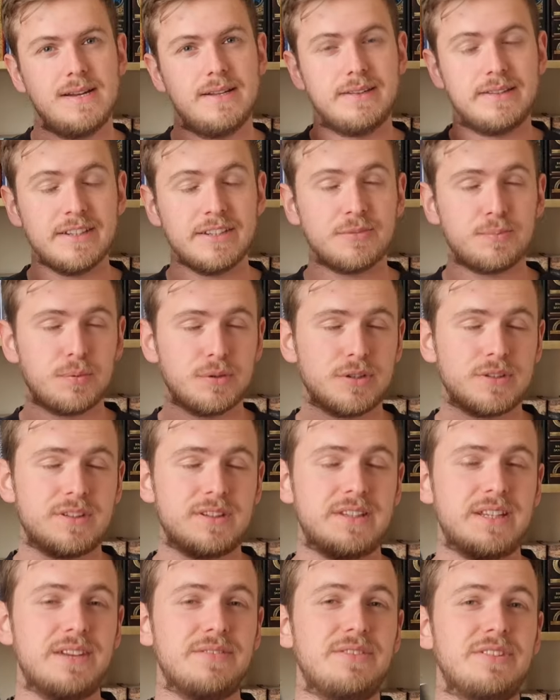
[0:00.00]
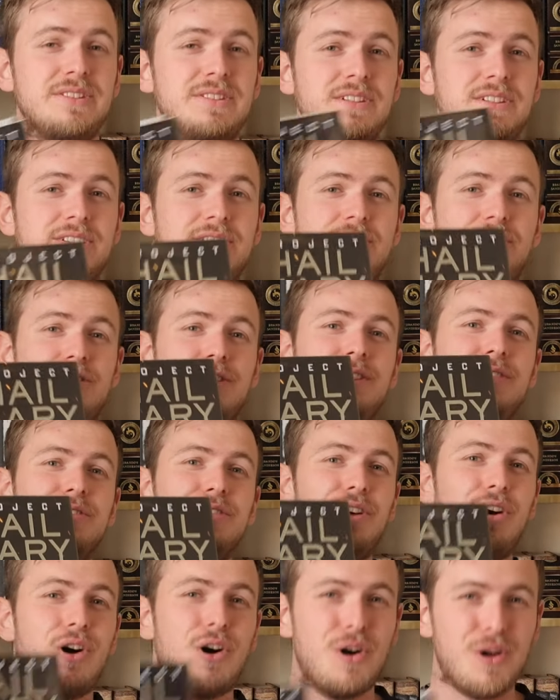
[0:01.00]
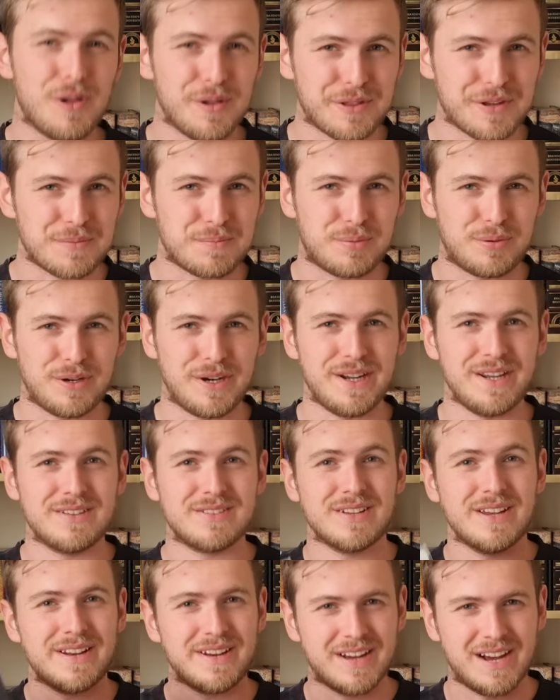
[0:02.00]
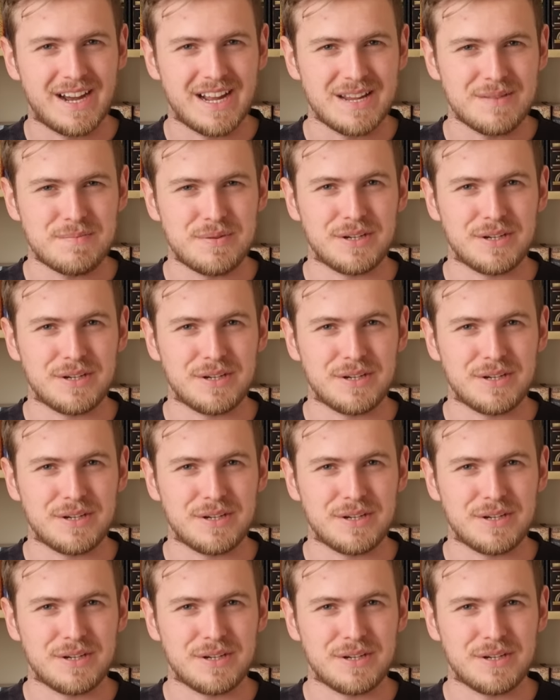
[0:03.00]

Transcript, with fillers: This book definitely deserves all the praise and hype